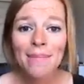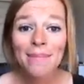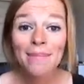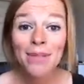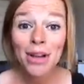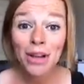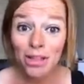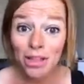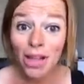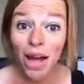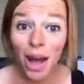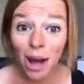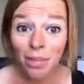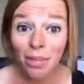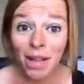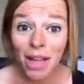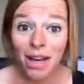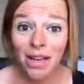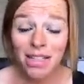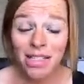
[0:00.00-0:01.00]
your top
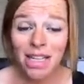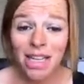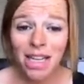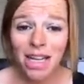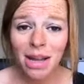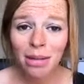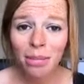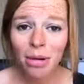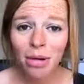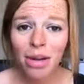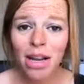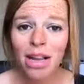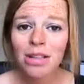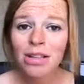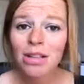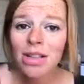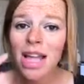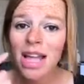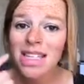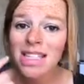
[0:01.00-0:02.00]
layer is going to get broken down.
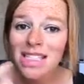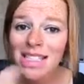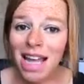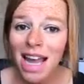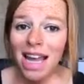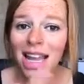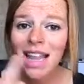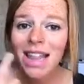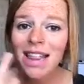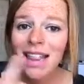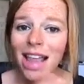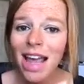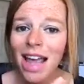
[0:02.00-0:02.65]
So that second